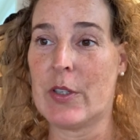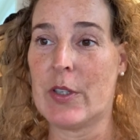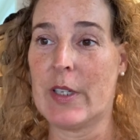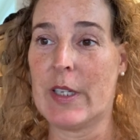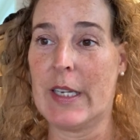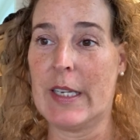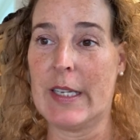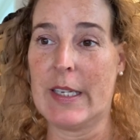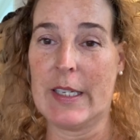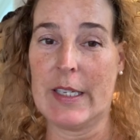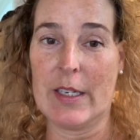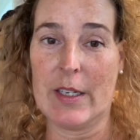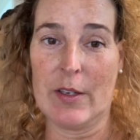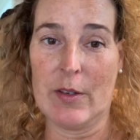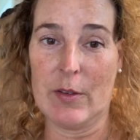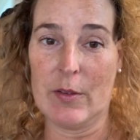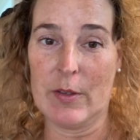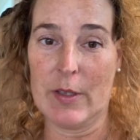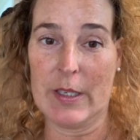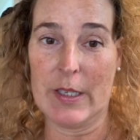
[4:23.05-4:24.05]
getting,
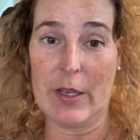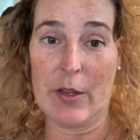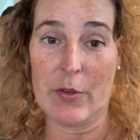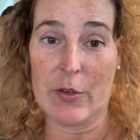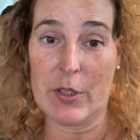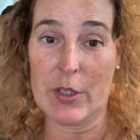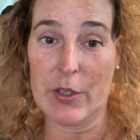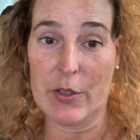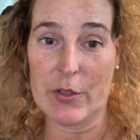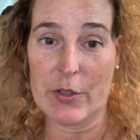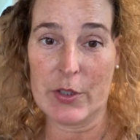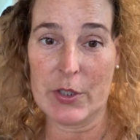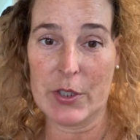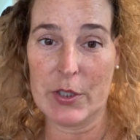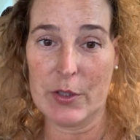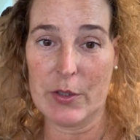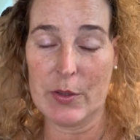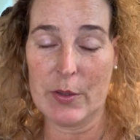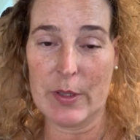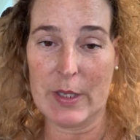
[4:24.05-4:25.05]
another year or two.